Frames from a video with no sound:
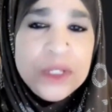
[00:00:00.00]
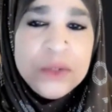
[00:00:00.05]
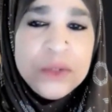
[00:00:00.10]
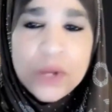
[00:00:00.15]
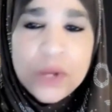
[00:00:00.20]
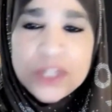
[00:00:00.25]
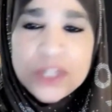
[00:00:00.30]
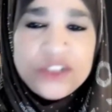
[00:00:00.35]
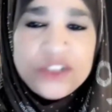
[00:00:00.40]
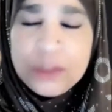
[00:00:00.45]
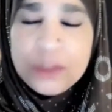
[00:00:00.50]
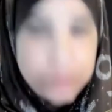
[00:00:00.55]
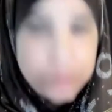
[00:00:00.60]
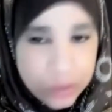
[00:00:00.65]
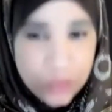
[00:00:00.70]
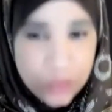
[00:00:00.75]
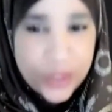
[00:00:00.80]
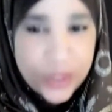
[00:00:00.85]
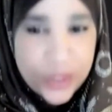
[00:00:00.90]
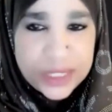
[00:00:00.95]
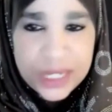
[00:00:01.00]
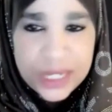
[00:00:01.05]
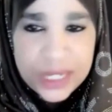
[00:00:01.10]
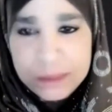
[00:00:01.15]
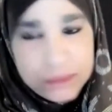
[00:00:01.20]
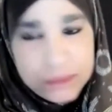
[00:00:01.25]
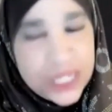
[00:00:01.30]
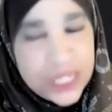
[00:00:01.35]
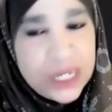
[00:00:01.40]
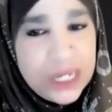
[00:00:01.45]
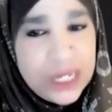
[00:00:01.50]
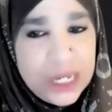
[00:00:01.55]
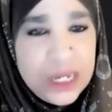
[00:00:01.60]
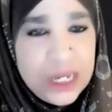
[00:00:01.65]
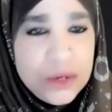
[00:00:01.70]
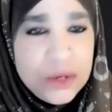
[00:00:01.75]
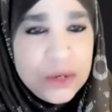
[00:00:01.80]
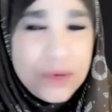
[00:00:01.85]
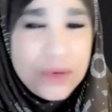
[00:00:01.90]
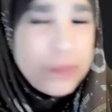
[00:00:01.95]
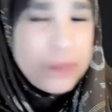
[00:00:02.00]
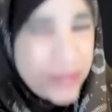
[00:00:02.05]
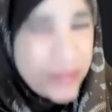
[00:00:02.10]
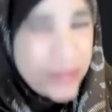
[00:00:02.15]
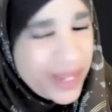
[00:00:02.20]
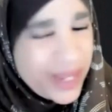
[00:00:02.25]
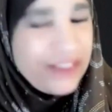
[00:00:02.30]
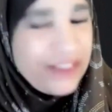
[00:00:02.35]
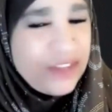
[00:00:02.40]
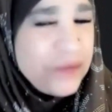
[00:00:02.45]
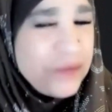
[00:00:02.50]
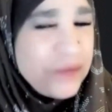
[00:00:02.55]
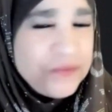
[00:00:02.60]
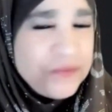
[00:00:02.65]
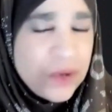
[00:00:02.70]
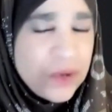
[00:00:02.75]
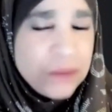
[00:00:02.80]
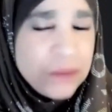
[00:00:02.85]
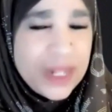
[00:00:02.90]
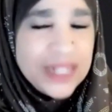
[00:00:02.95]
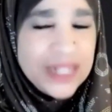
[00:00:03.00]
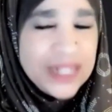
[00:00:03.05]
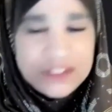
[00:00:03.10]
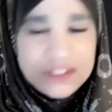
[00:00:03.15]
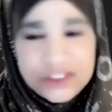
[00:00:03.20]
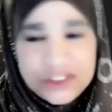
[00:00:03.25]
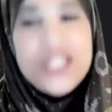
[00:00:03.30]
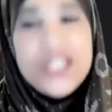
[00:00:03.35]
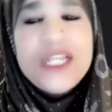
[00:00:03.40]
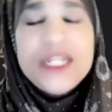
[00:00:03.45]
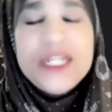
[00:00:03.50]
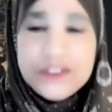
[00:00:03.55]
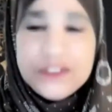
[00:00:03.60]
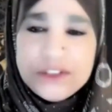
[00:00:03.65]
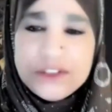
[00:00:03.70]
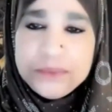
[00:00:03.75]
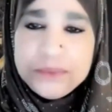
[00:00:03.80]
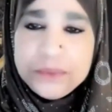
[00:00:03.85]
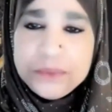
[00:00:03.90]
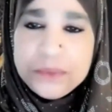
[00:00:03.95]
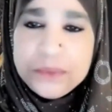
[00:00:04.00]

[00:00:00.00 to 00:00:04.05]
what's the point in me repenting from my sins?